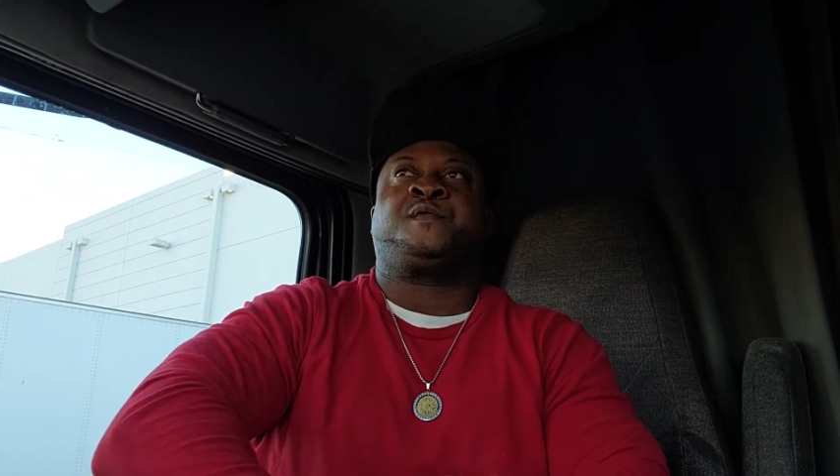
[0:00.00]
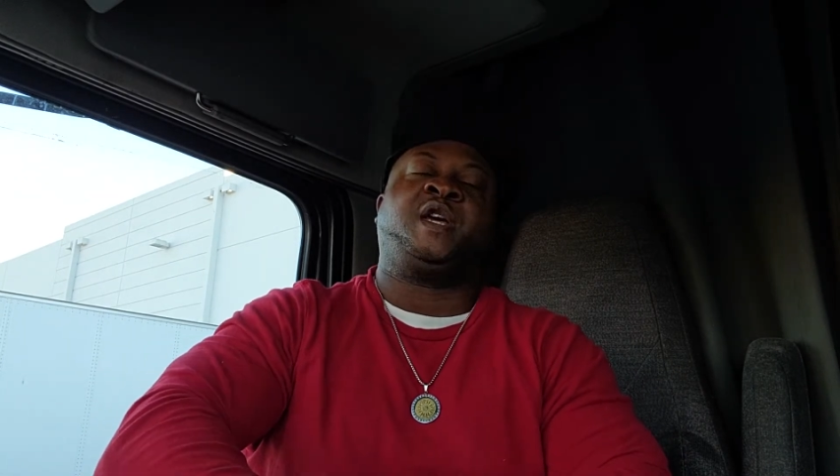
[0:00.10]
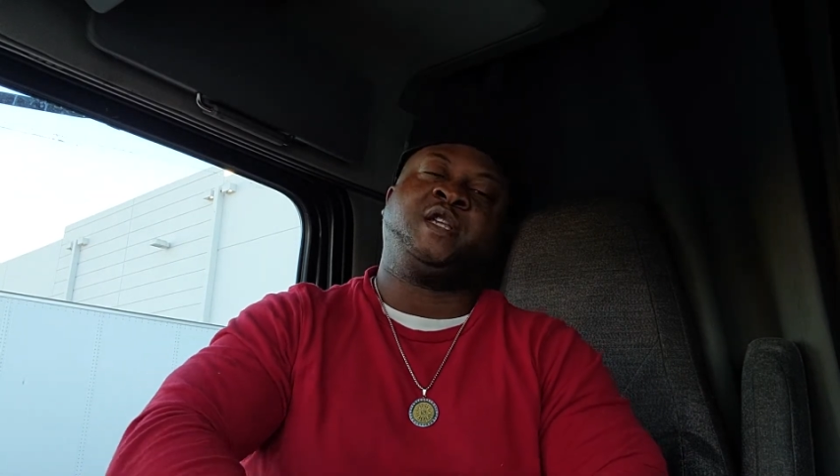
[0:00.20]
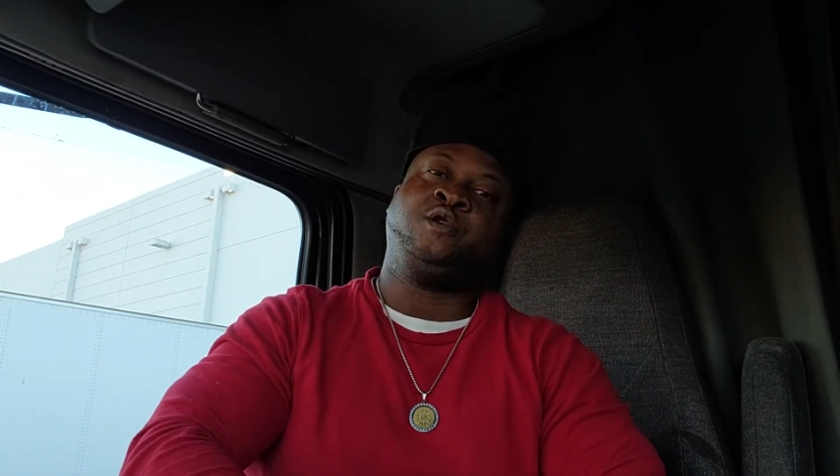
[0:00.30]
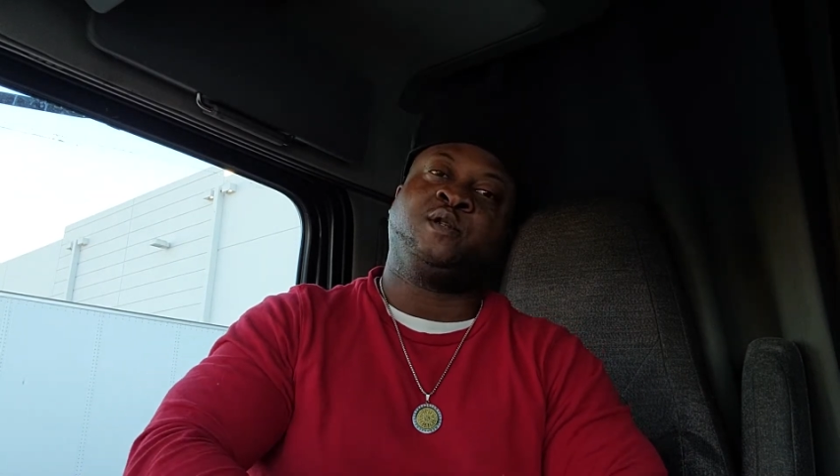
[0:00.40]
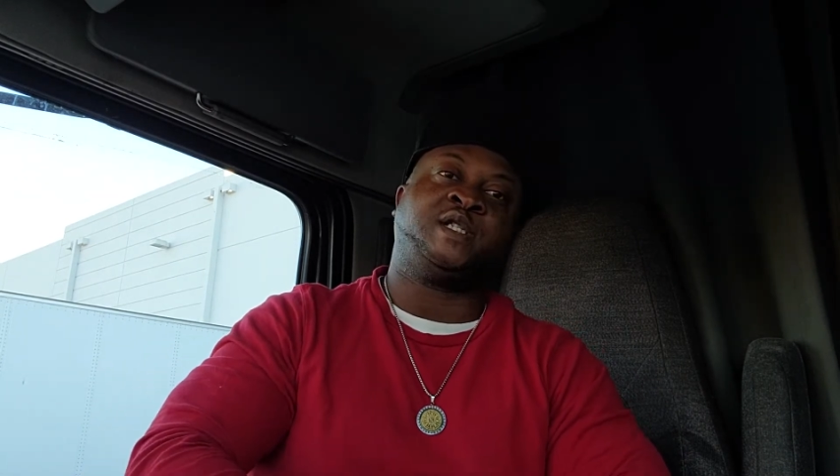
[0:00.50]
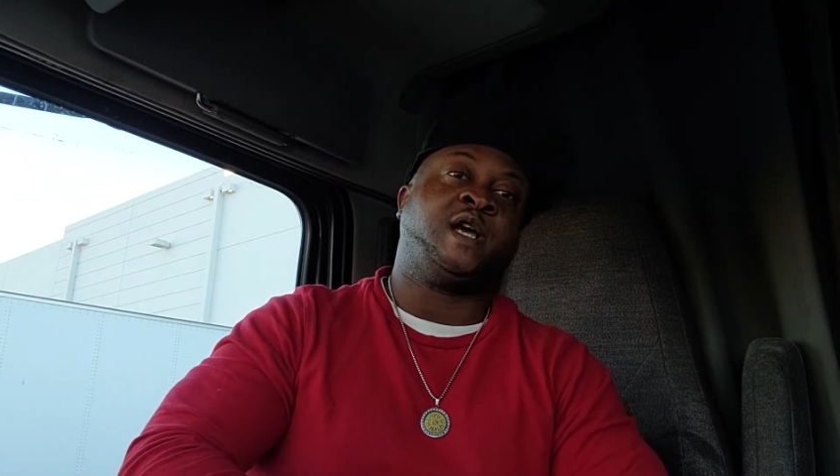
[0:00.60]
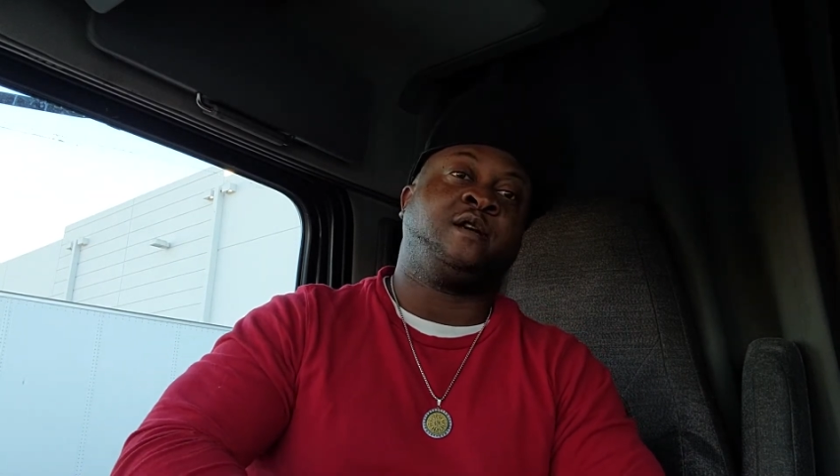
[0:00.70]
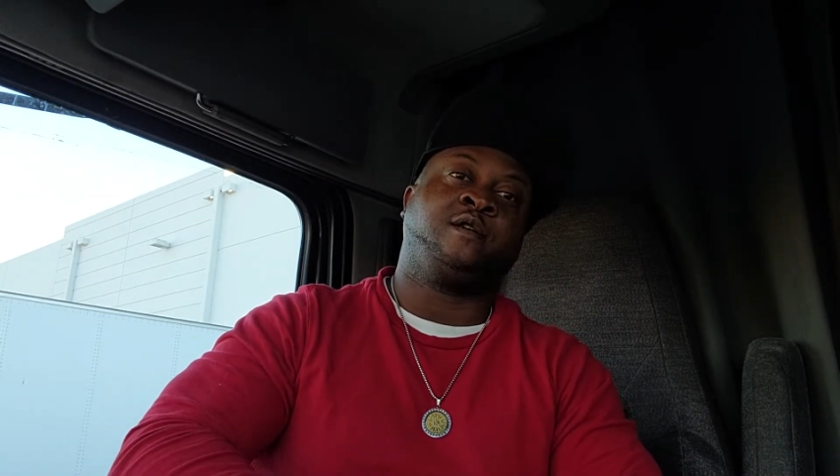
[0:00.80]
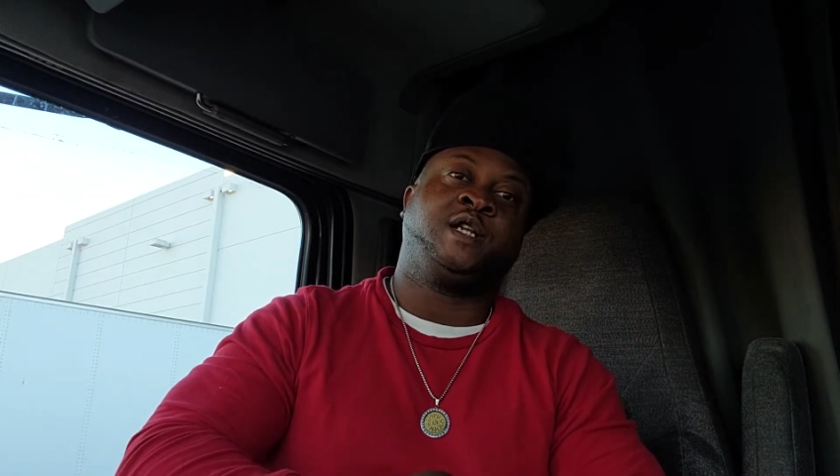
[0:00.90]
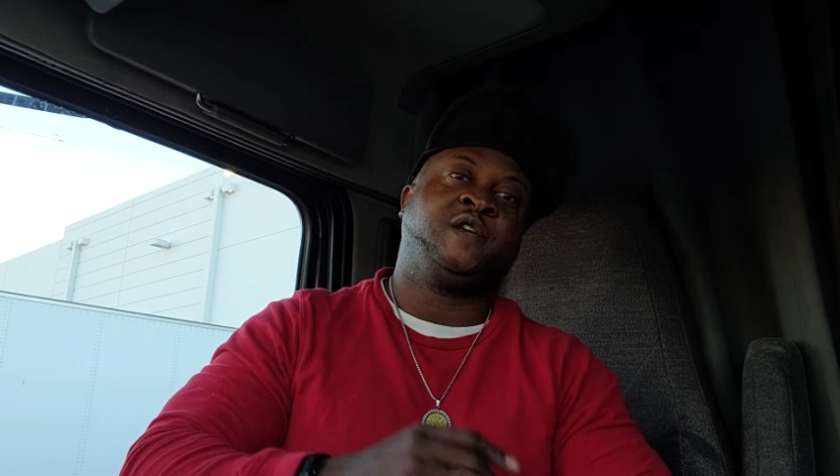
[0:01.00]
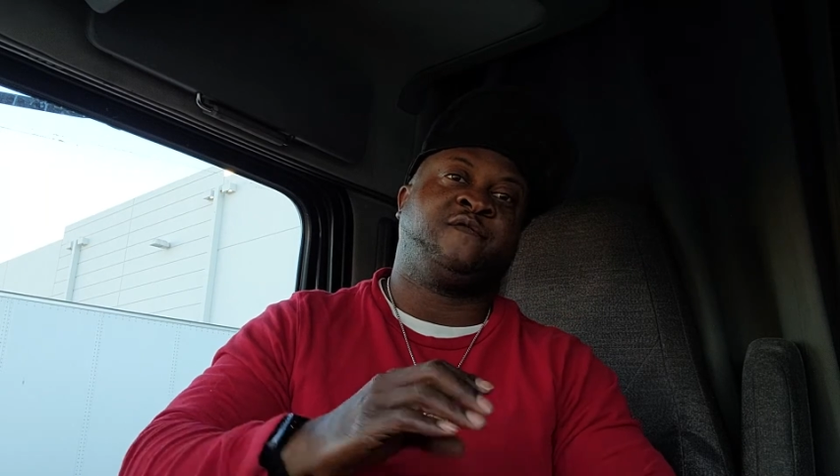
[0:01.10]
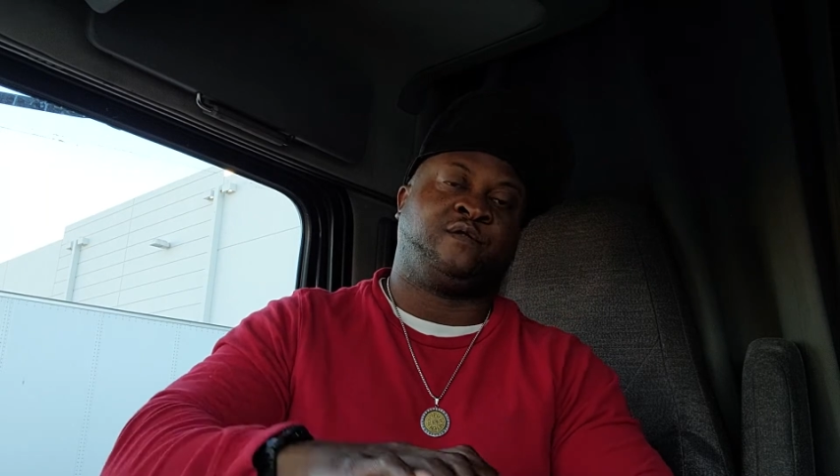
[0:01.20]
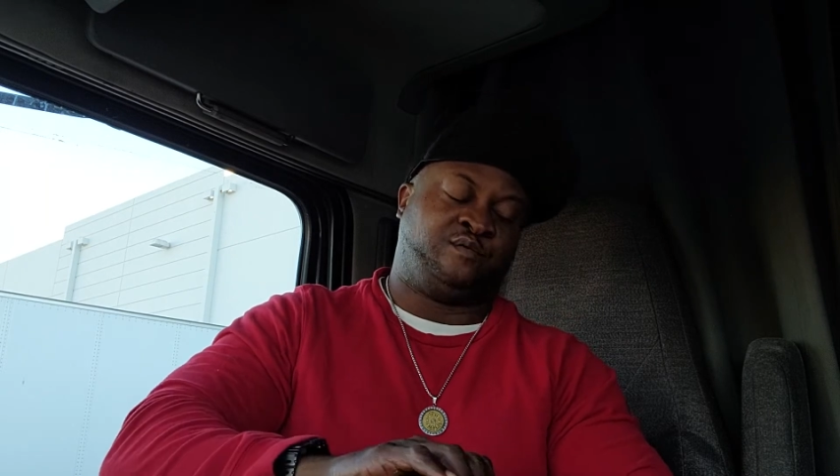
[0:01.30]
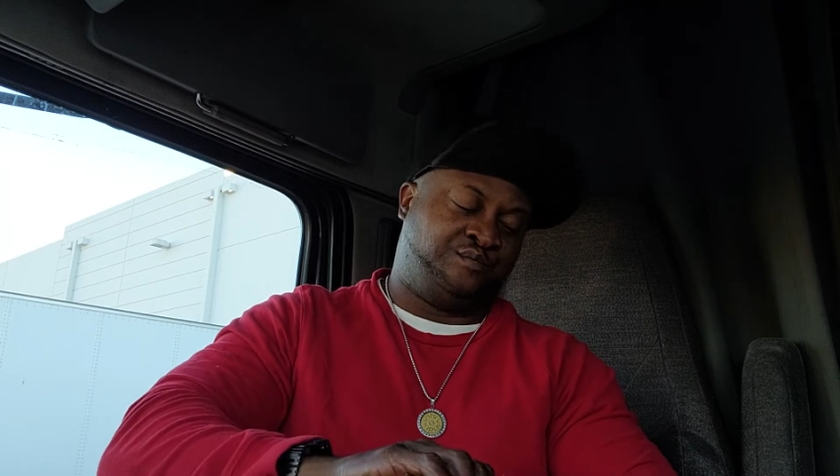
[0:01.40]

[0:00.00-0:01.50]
You can take it or leave it,